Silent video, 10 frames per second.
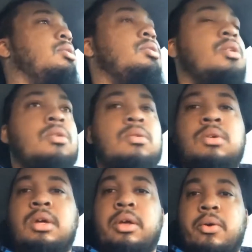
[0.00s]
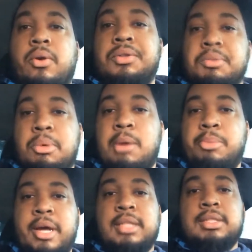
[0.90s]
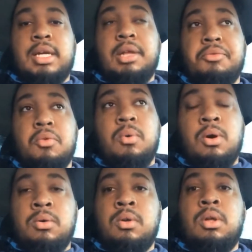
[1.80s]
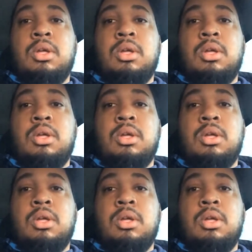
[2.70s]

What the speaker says: So in order to bypass that, if you want,